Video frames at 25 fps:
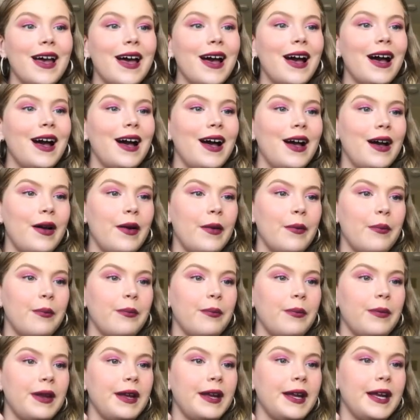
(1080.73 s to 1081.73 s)
Um,
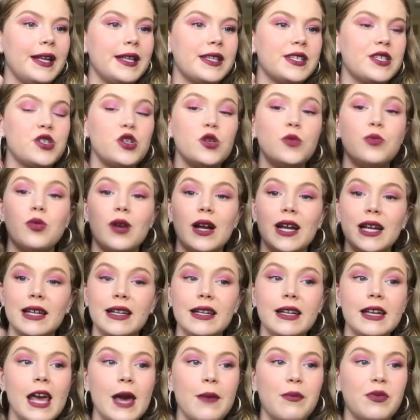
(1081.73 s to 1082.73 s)
it's to brighten
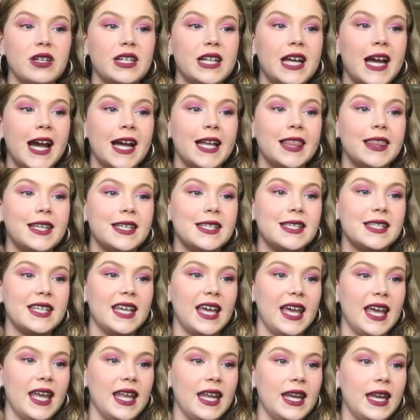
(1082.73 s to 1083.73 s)
and protect the
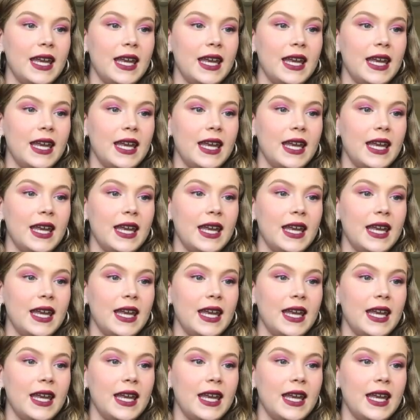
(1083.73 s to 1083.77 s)
skin.